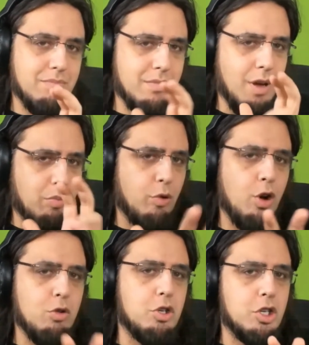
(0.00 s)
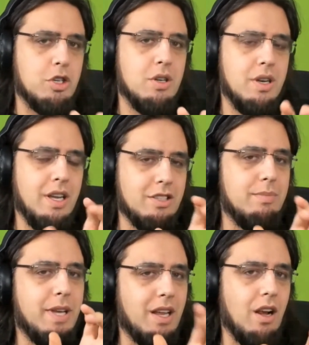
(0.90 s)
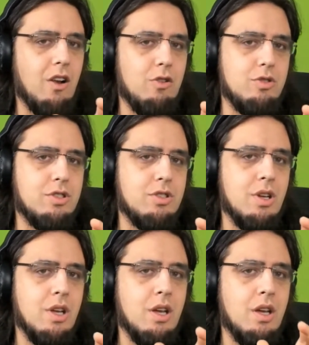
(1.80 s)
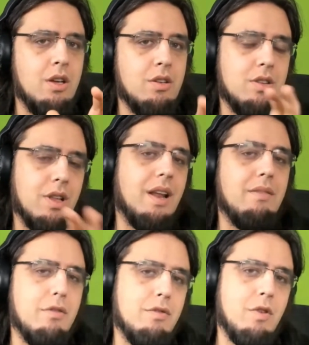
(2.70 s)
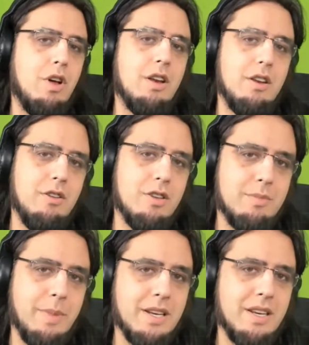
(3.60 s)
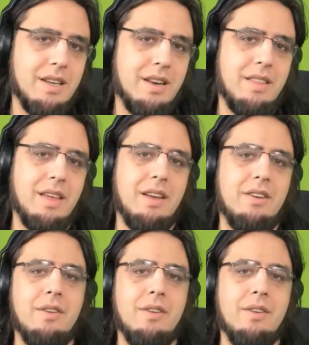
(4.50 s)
approach, has to be close to the level of quality you expect to hit at the end.